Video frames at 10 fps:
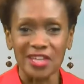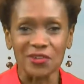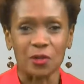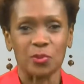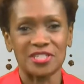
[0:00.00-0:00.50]
you.
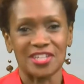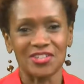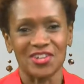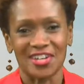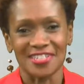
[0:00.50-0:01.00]
I appreciate
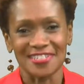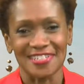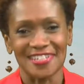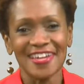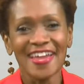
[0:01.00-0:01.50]
your
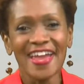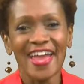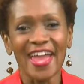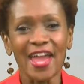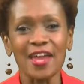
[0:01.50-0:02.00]
honesty.
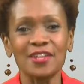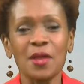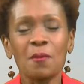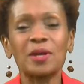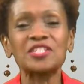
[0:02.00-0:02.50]
And
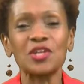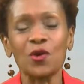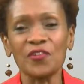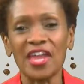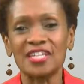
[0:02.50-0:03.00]
by show
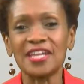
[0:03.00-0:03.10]
of hands,